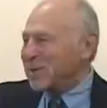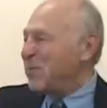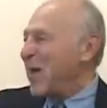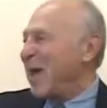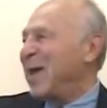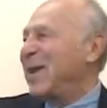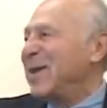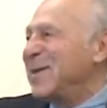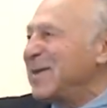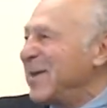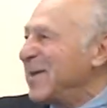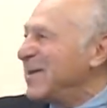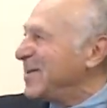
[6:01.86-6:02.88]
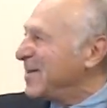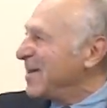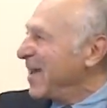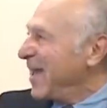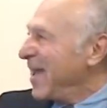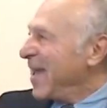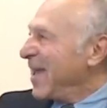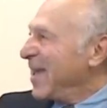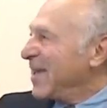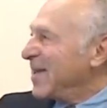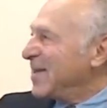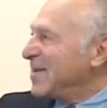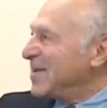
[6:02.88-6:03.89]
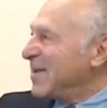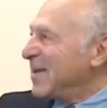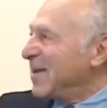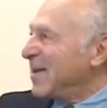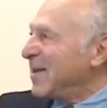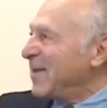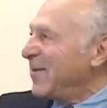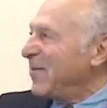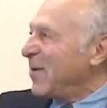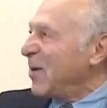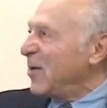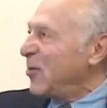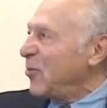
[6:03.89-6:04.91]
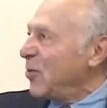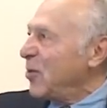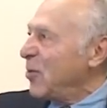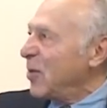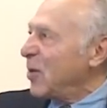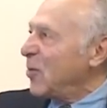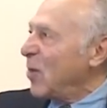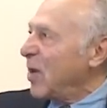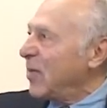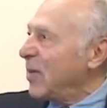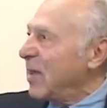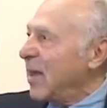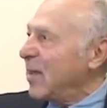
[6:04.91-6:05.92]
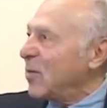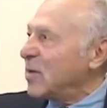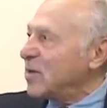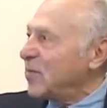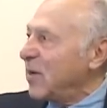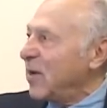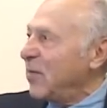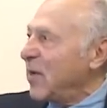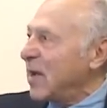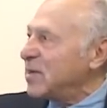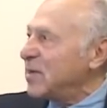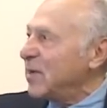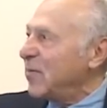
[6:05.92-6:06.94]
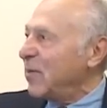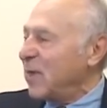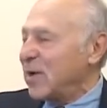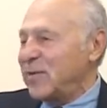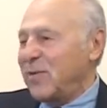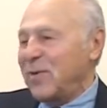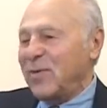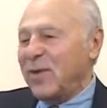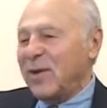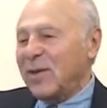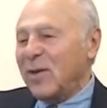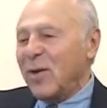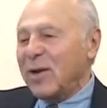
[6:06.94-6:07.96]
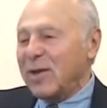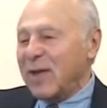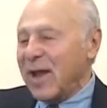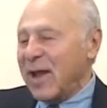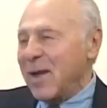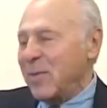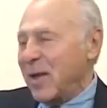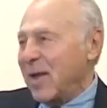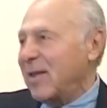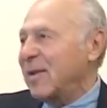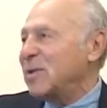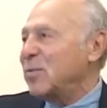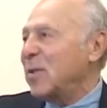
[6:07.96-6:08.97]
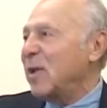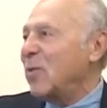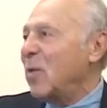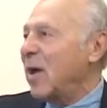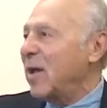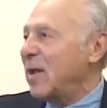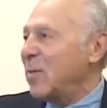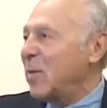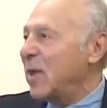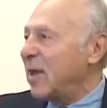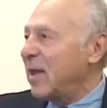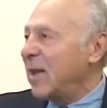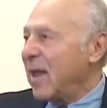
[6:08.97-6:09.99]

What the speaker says: made is very true, and one that was very vexing for us for a very long time. I'll explain why in a minute.